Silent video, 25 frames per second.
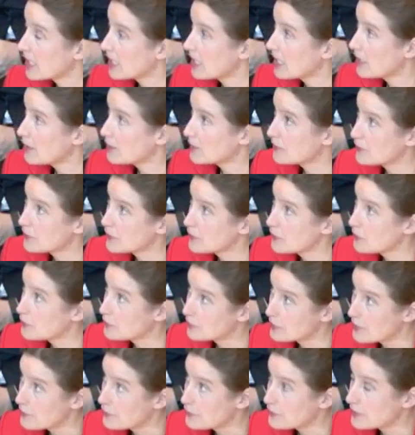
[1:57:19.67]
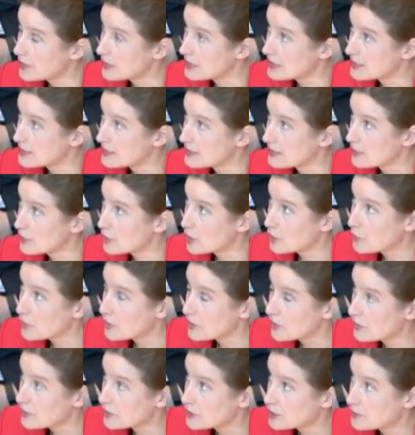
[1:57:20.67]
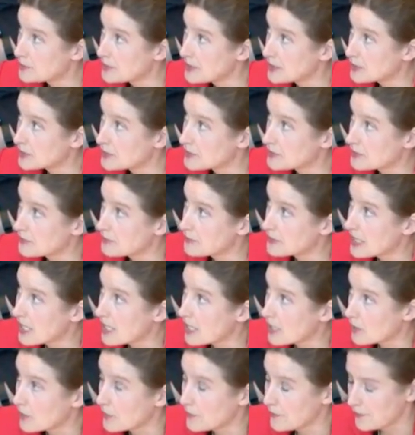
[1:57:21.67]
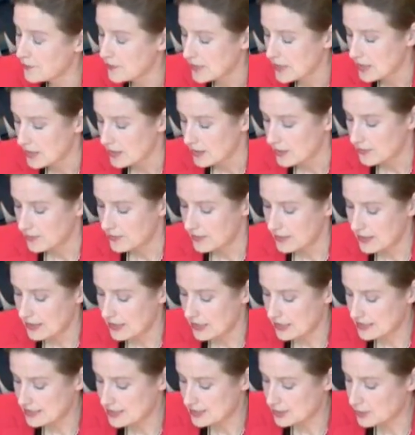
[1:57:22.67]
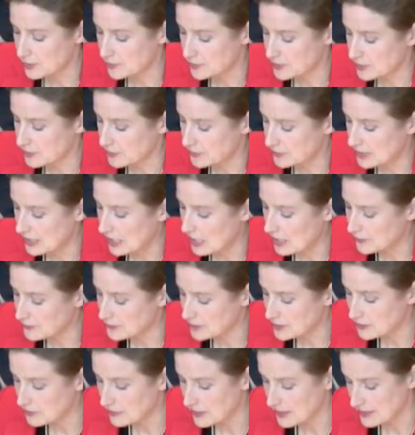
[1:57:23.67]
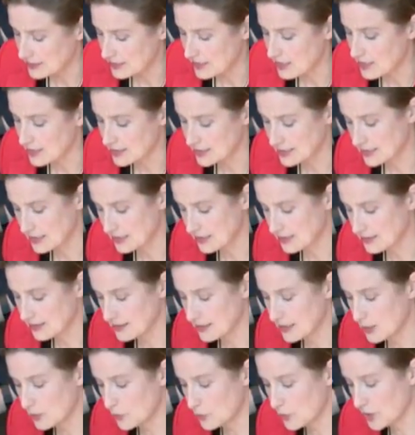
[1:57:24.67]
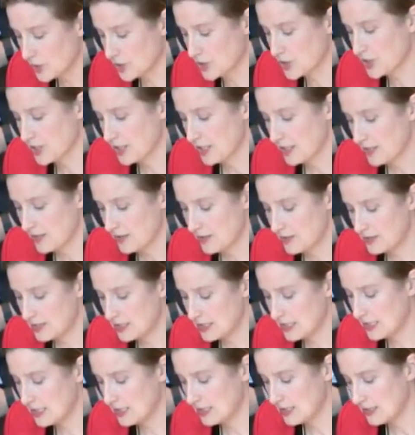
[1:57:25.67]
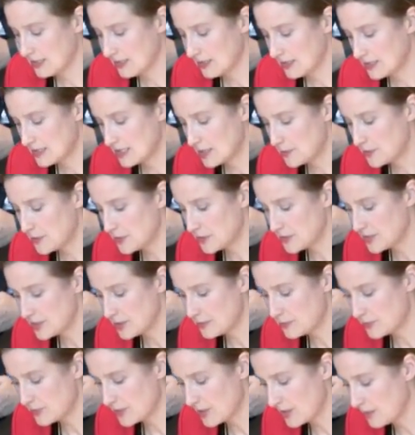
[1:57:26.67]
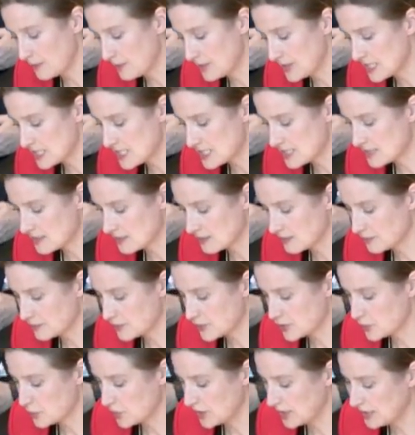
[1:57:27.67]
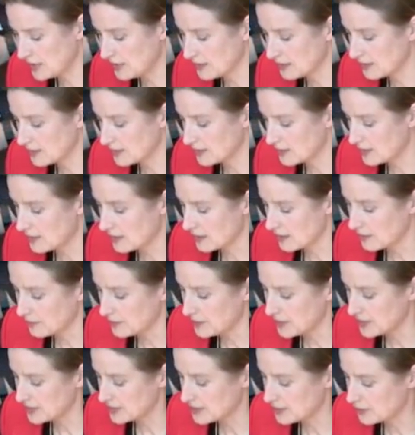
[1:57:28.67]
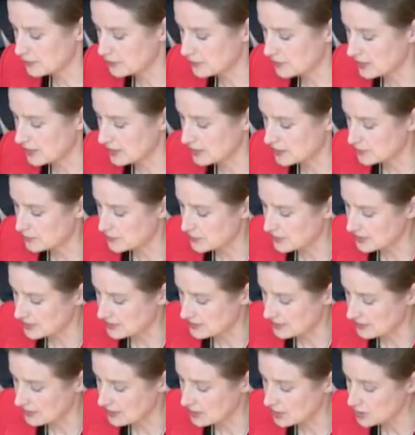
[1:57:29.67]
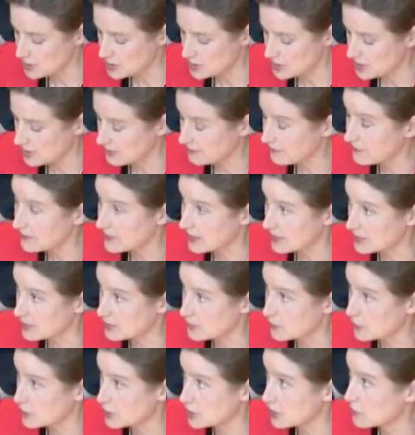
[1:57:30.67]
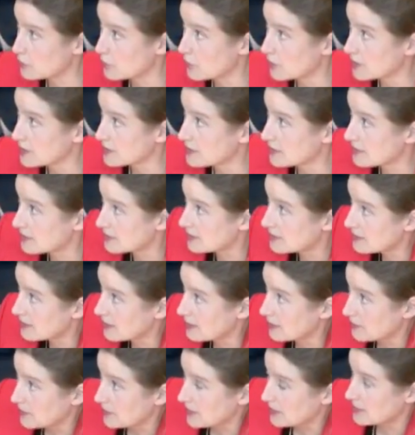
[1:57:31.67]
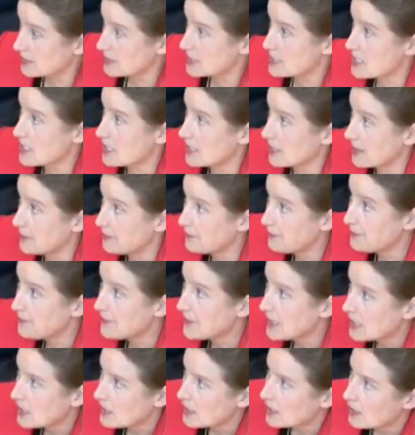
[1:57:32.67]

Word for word: I have for your reference, and I will not speak to them now, the excerpts of the Aftonbladet article in which the Deputy Prime Minister of Sweden and the Minister for Enterprise and Energy, that's what he was at the same at the time,